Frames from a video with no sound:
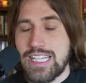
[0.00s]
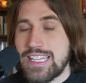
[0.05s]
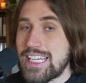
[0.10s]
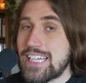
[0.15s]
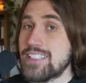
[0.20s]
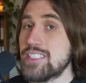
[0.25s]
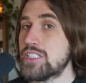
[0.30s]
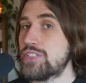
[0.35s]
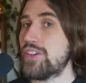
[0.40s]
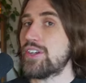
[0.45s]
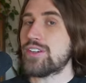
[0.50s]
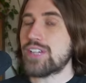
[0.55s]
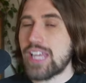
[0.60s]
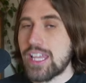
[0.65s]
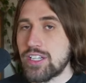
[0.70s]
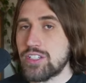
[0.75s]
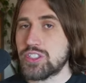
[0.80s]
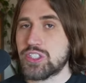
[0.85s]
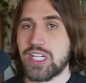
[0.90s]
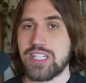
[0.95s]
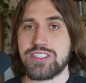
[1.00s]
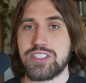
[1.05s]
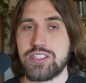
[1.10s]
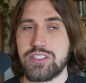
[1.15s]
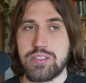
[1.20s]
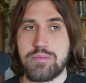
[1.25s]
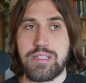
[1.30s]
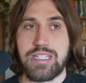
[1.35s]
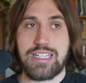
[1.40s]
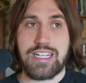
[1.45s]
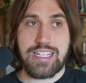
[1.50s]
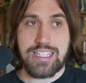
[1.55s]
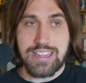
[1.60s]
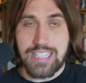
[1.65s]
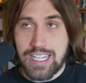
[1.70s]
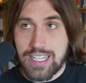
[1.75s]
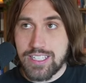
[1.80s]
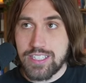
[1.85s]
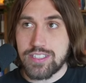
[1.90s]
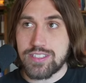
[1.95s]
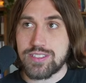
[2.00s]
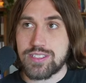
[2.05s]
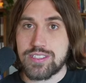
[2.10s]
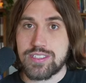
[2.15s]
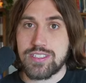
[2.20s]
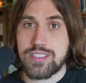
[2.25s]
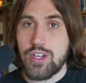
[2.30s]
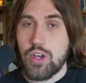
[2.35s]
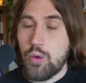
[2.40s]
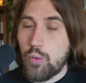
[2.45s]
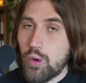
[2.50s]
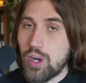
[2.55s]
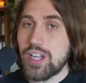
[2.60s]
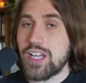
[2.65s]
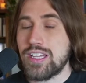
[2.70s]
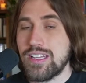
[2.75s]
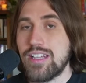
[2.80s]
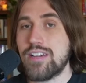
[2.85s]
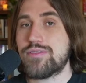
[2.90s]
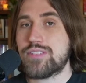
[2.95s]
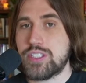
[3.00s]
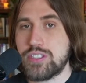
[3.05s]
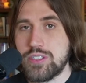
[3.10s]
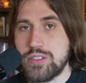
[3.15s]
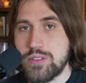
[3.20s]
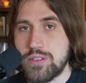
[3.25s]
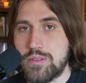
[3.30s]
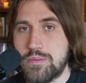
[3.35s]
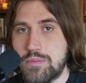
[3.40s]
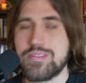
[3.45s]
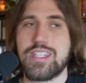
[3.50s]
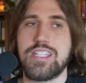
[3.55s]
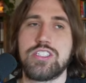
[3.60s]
That is very energizing to me. Like, that is what I love to do.